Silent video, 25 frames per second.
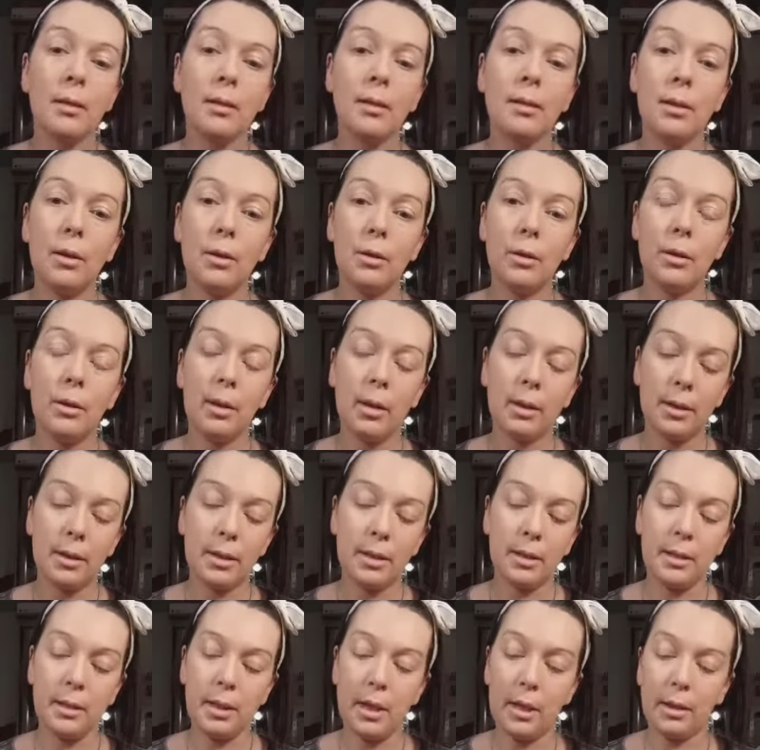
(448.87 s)
So that
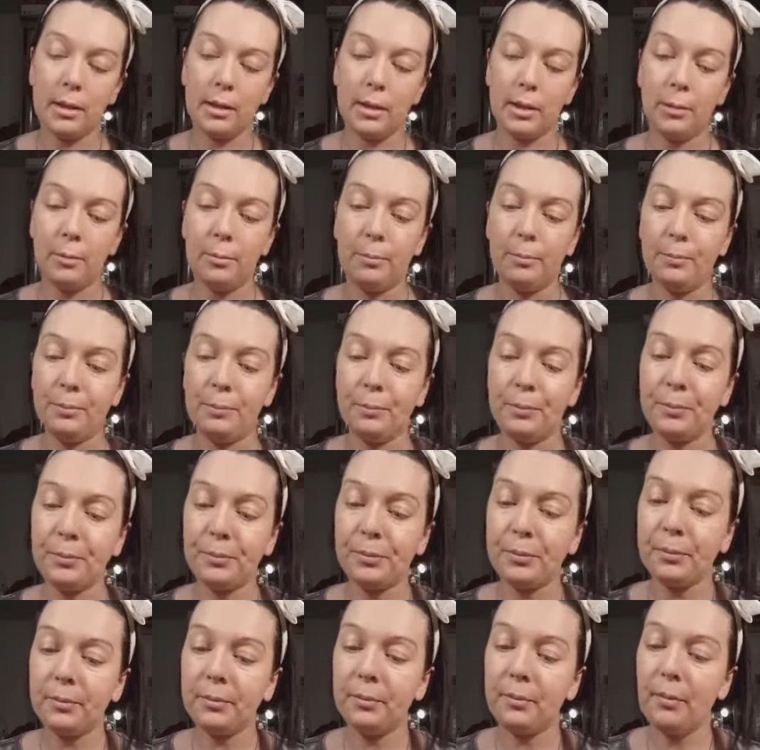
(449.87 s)
is that done.
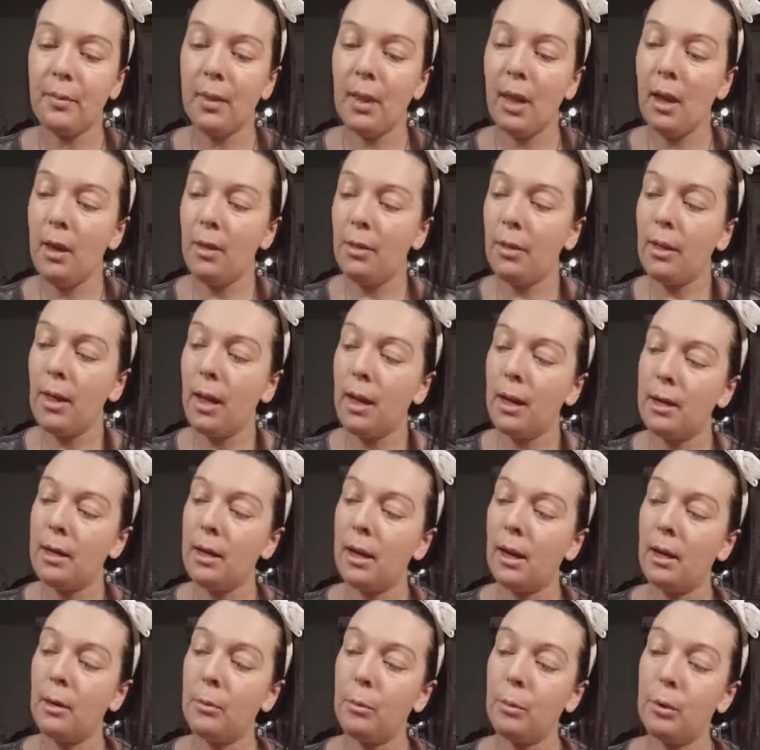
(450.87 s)
Then
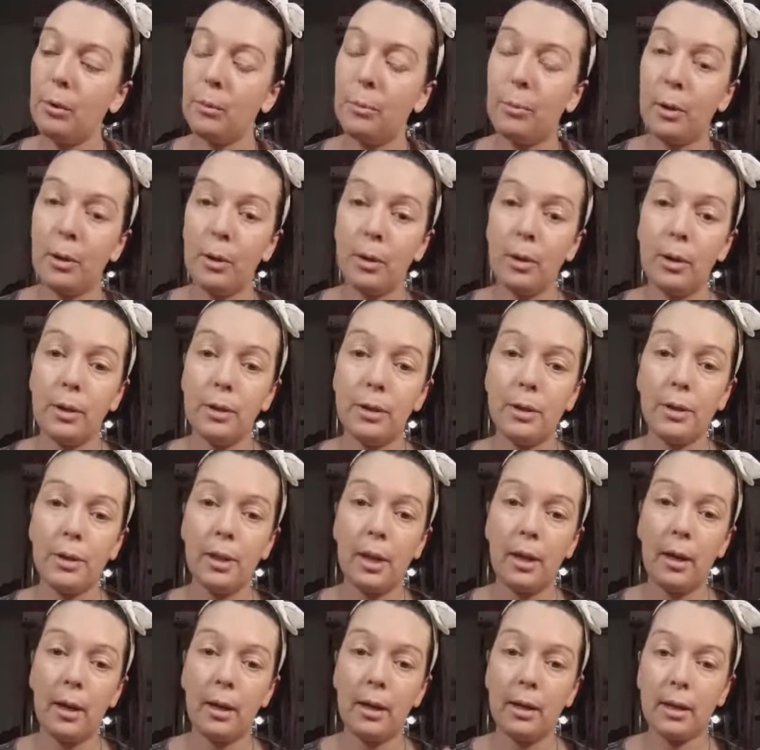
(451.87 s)
I will
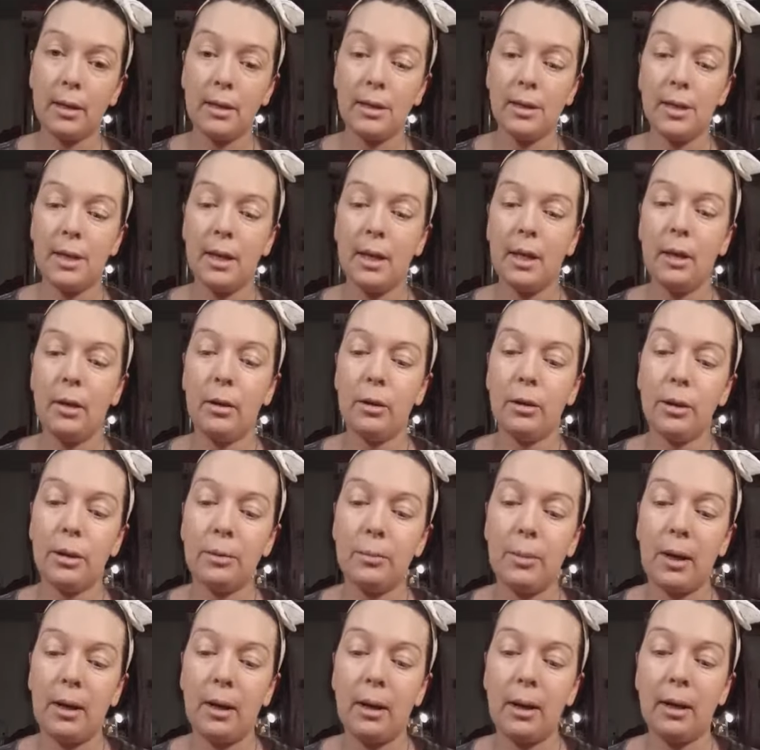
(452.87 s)
put concealer under
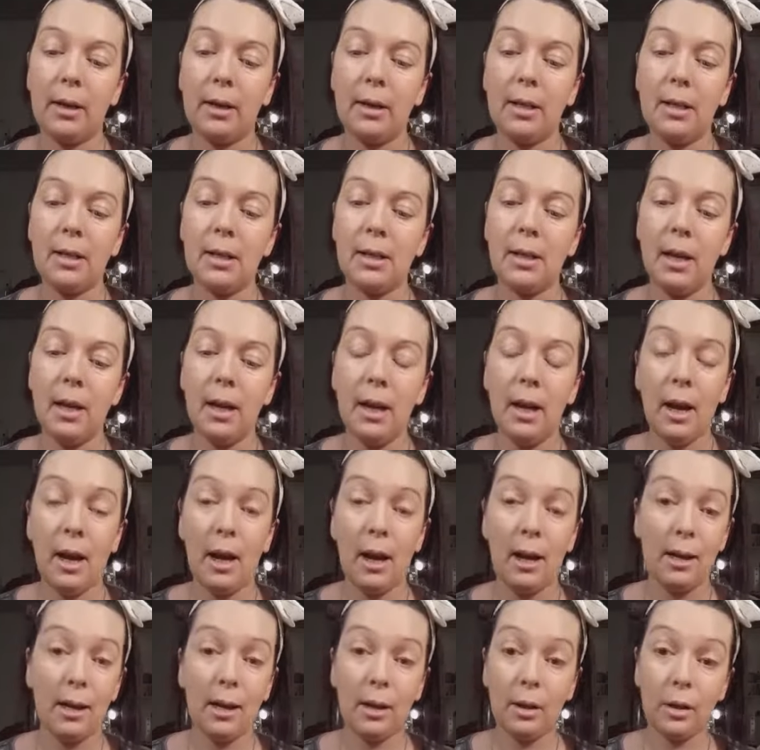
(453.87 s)
my eyes,
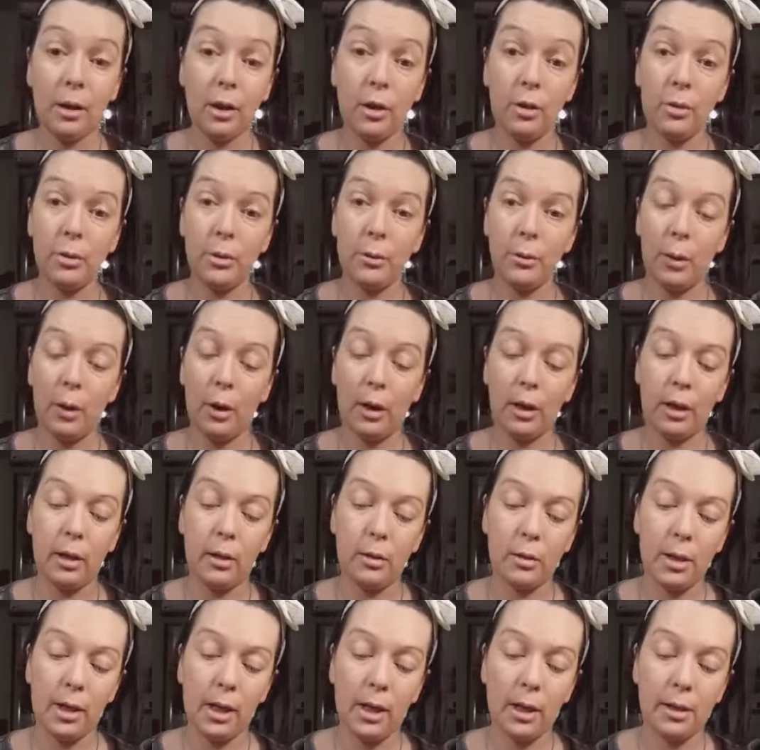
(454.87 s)
and I'll use what I
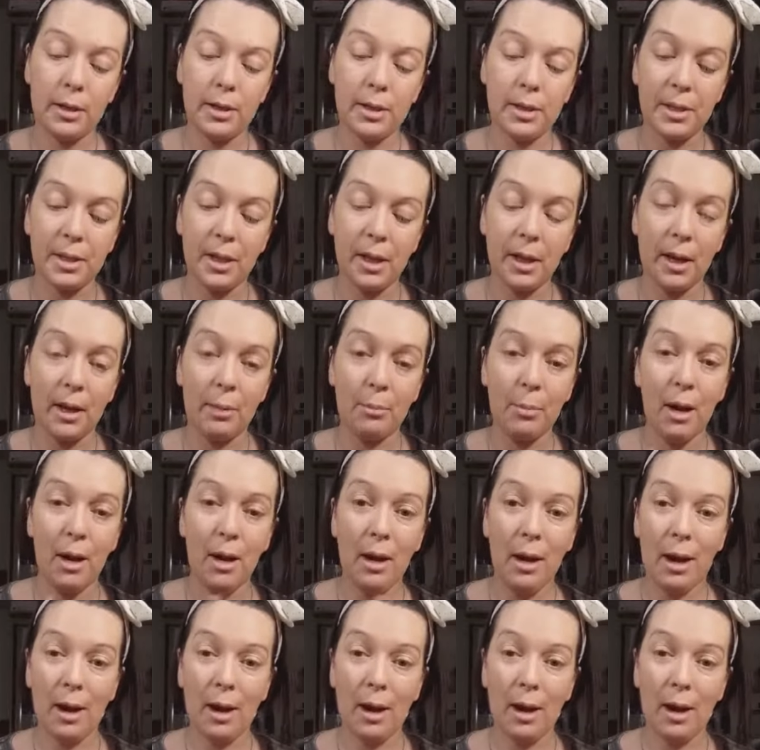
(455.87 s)
used last time.